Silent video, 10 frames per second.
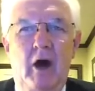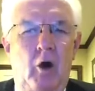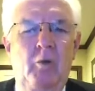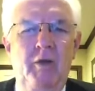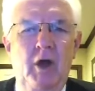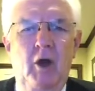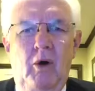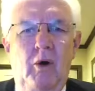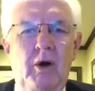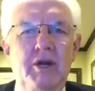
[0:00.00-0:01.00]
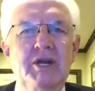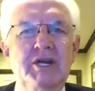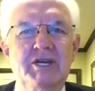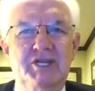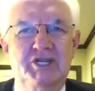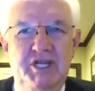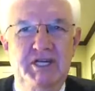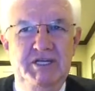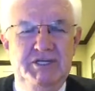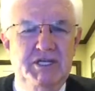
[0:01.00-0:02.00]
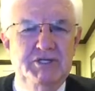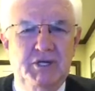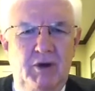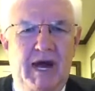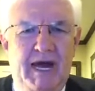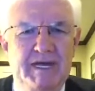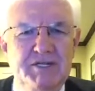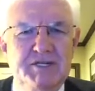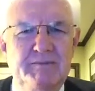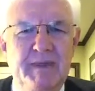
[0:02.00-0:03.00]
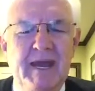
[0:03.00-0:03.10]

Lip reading: on the Lord Jesus Christ.